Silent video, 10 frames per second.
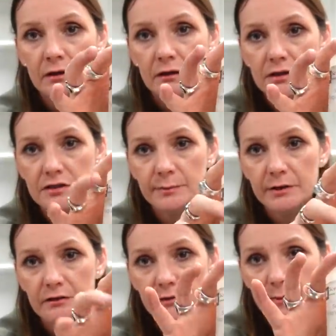It's a
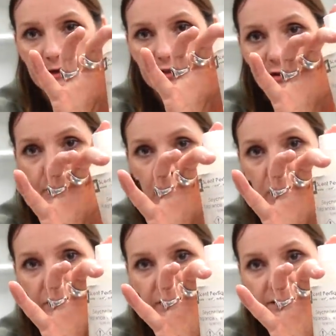bit of a mess, this bottle.
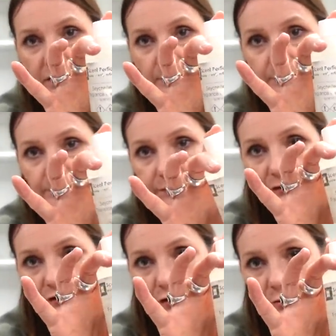I've had it a
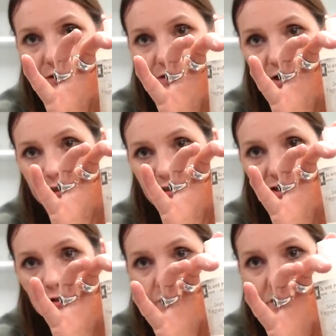few months and I need to
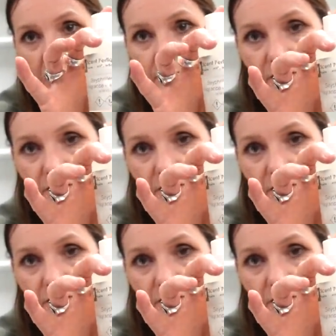use it up.